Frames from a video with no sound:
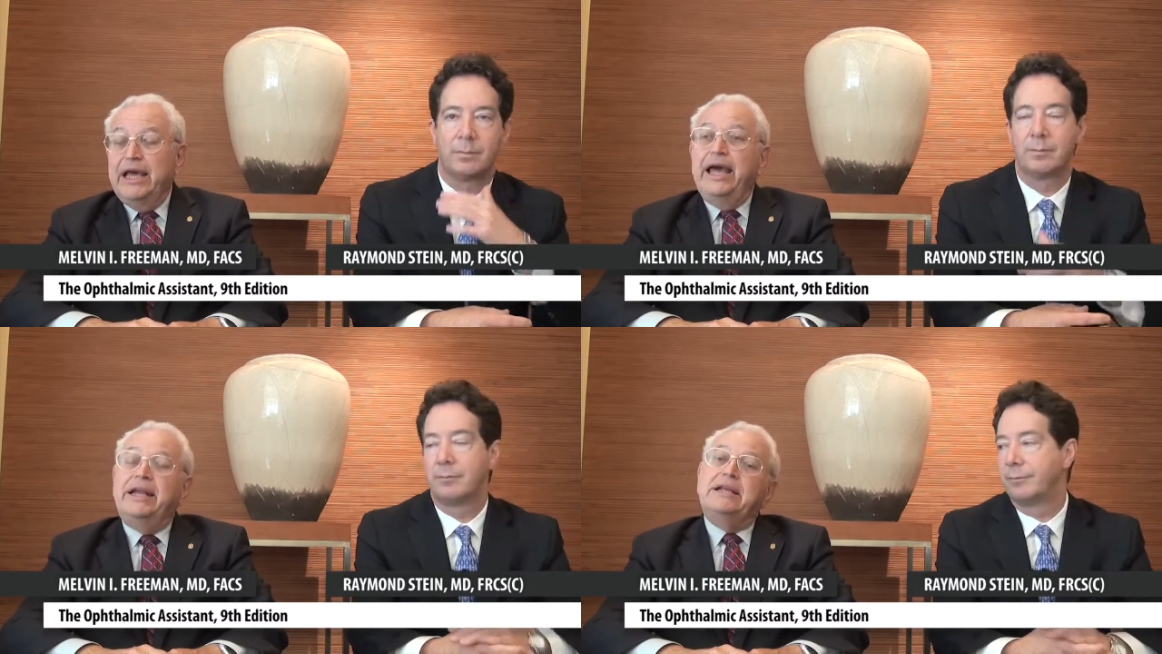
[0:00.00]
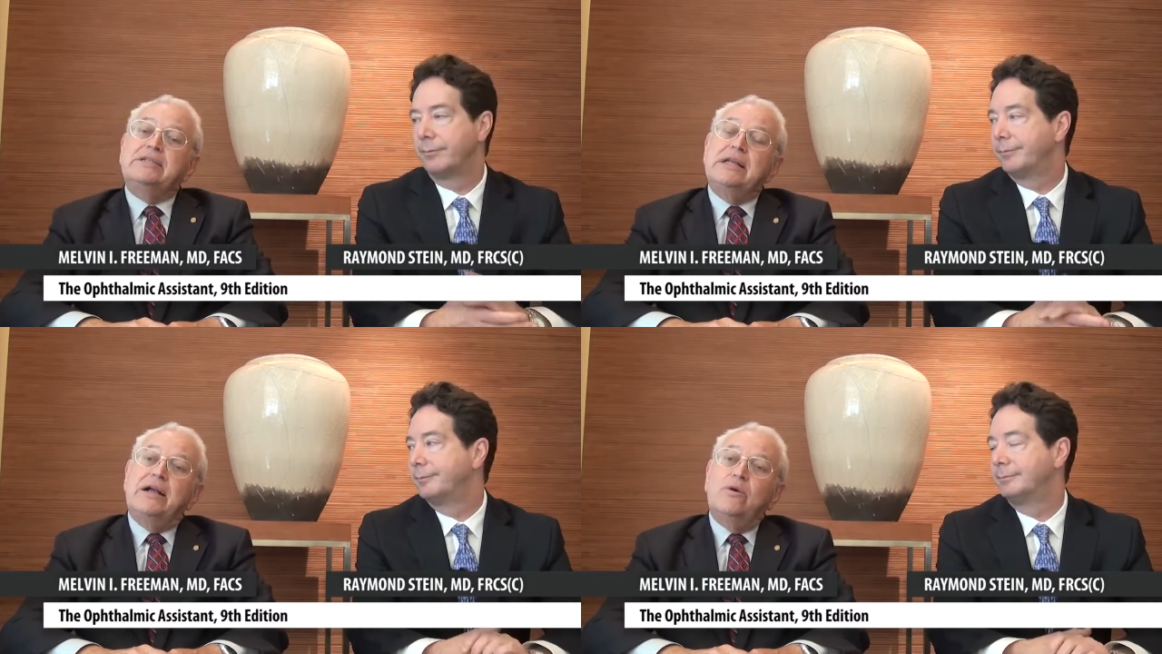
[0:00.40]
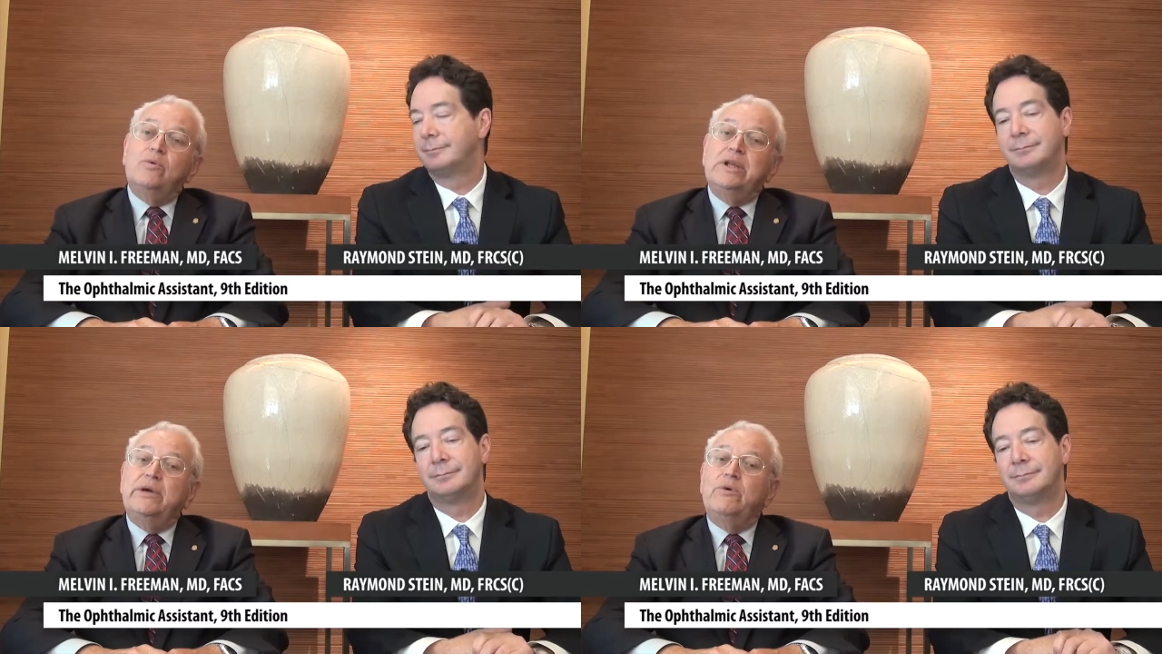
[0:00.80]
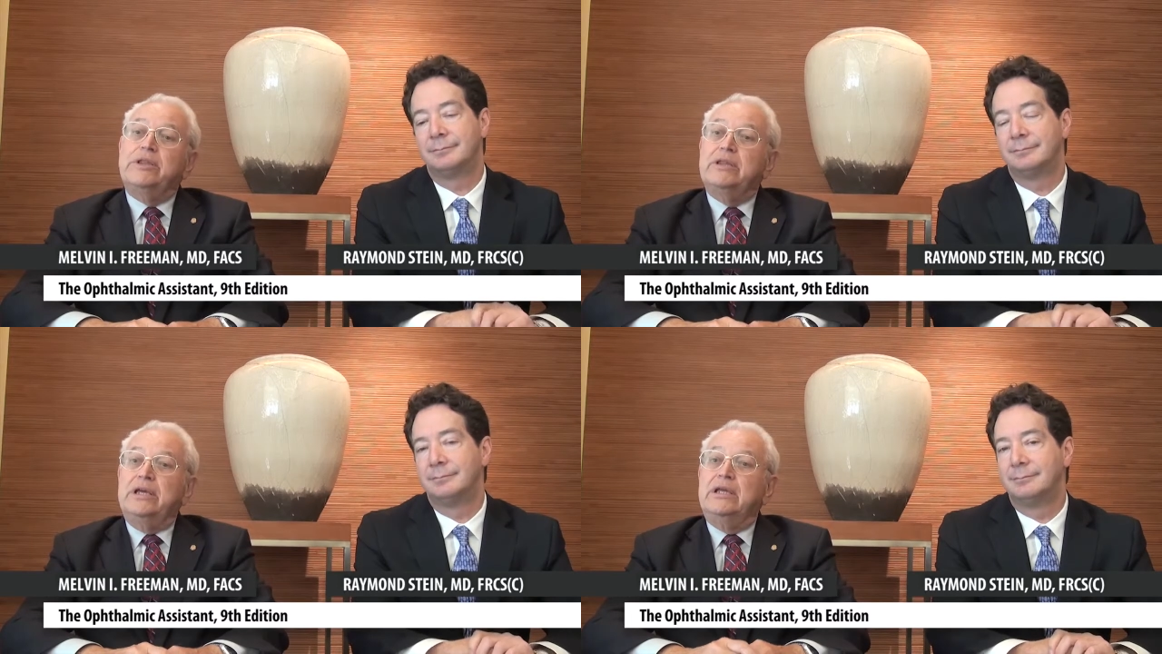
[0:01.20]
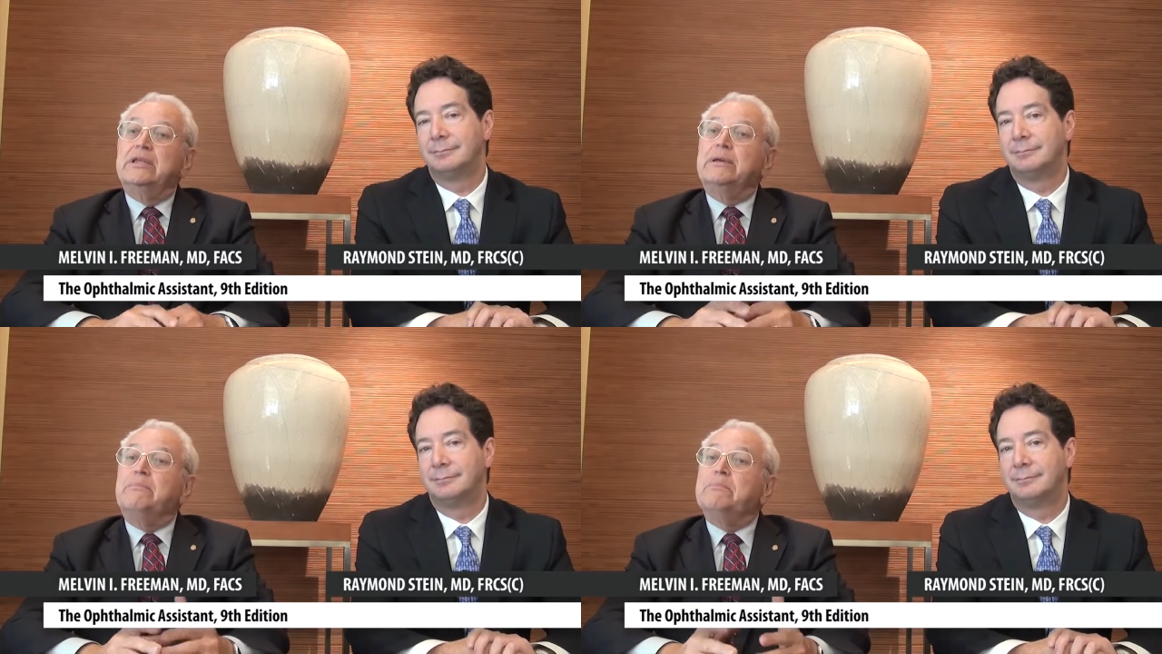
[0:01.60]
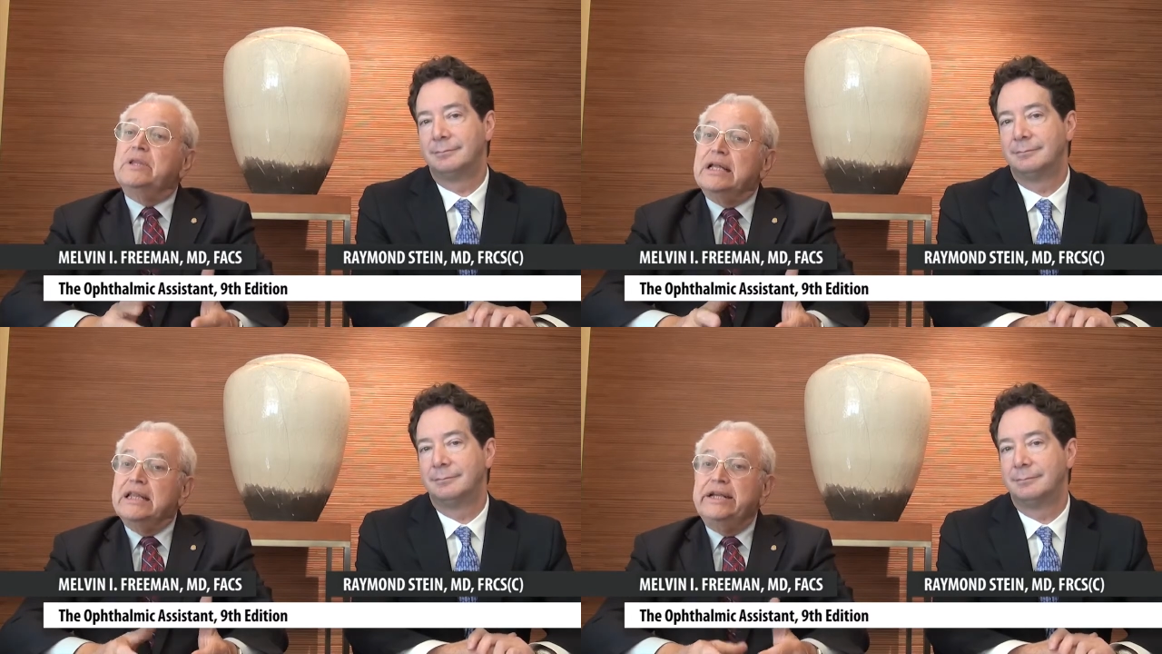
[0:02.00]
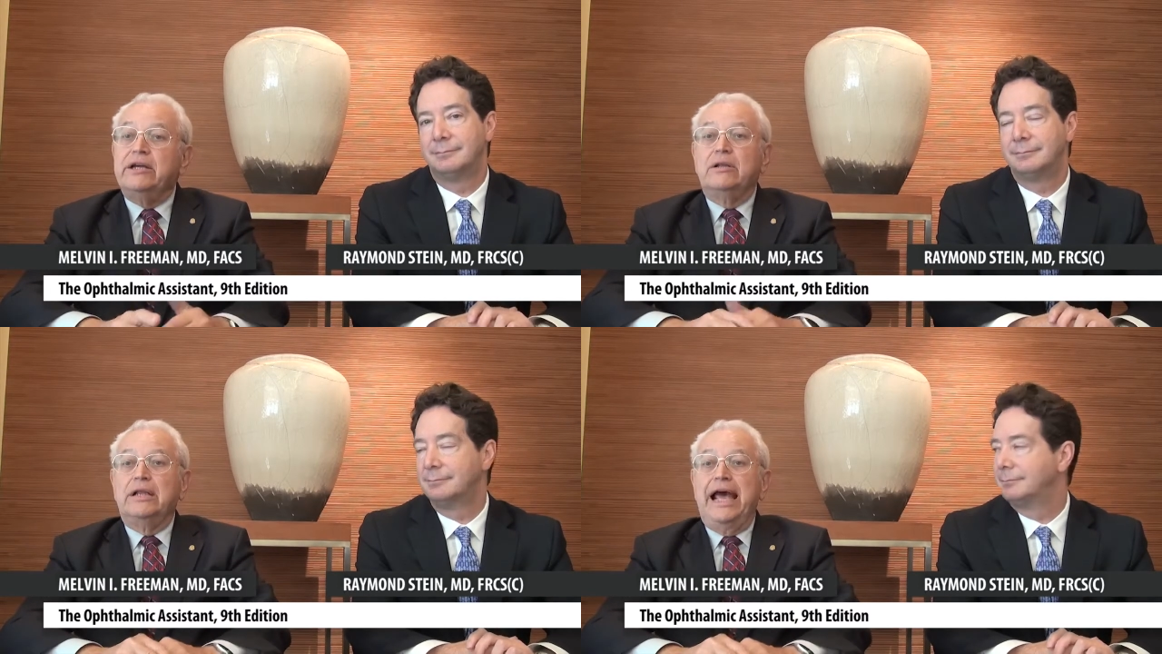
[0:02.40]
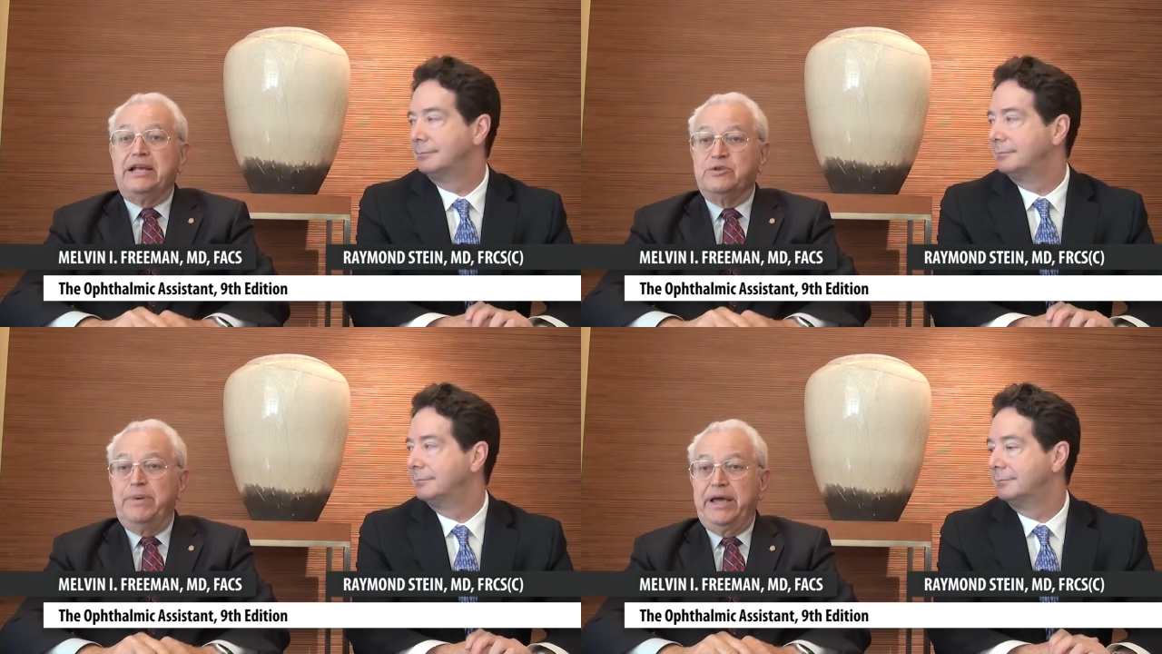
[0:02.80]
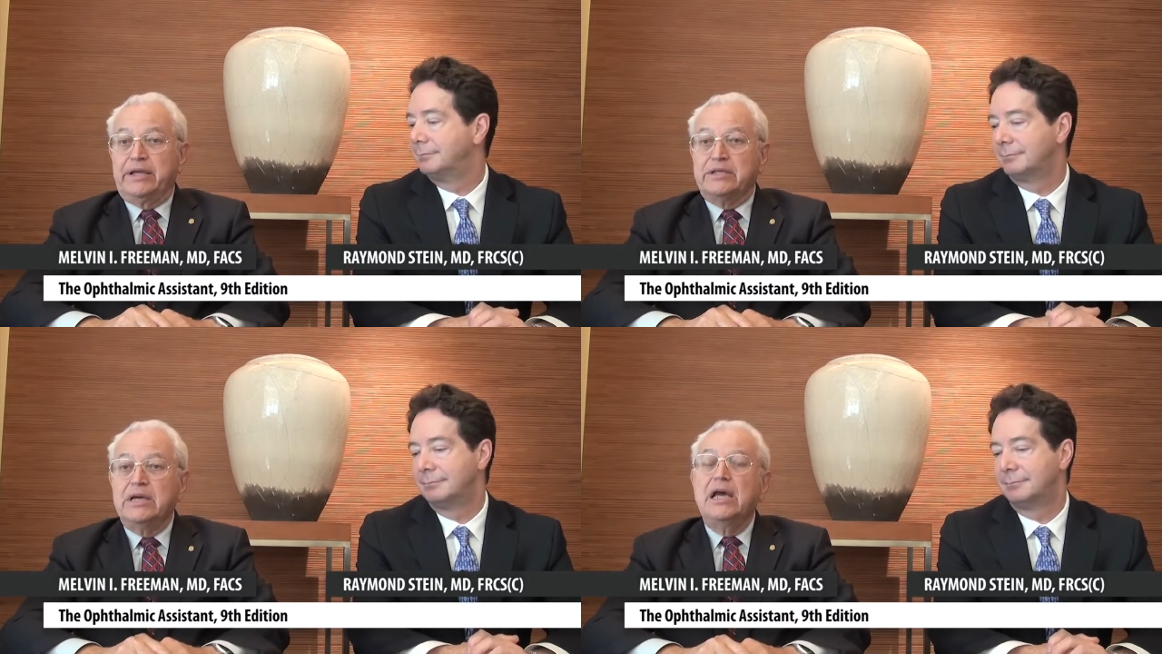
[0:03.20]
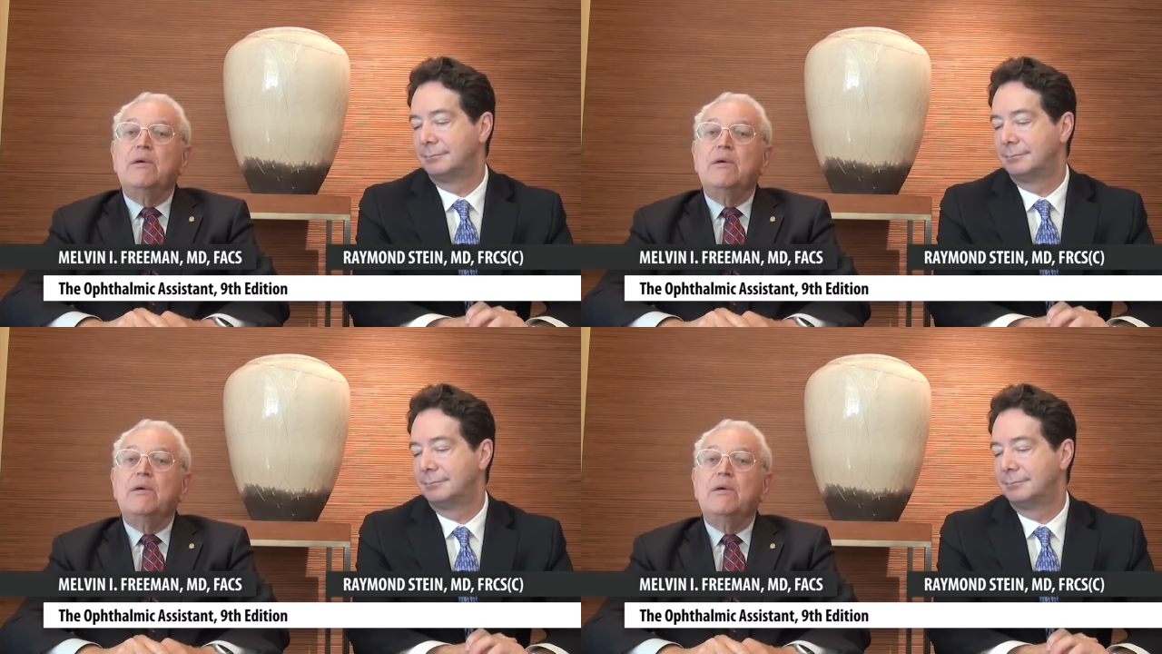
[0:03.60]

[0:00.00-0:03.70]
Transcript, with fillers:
Speaker 1: and it's not only with the, the, the clinical aspects,